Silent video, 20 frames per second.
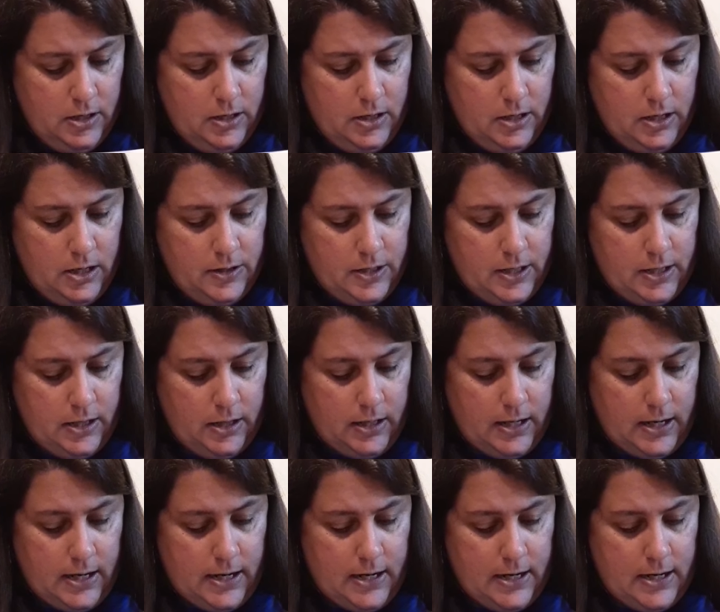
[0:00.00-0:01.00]
and then
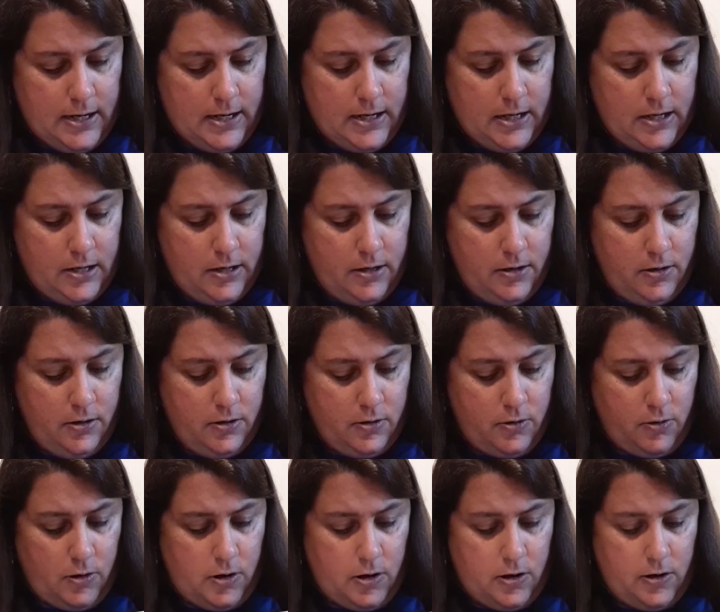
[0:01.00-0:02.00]
line
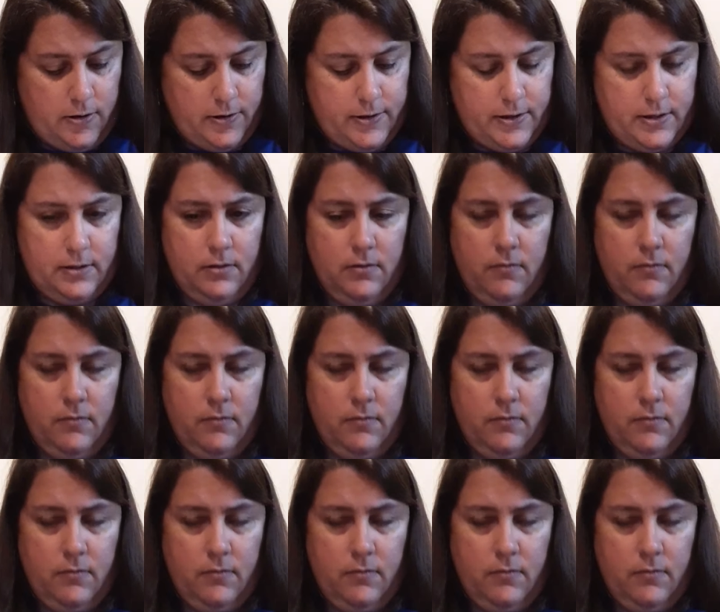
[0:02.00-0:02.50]
across.